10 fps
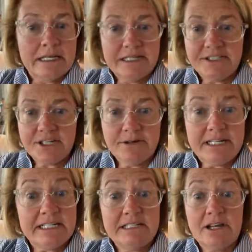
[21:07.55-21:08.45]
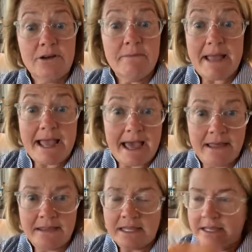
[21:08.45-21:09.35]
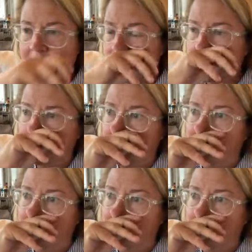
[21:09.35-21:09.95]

And so he didn't go to math in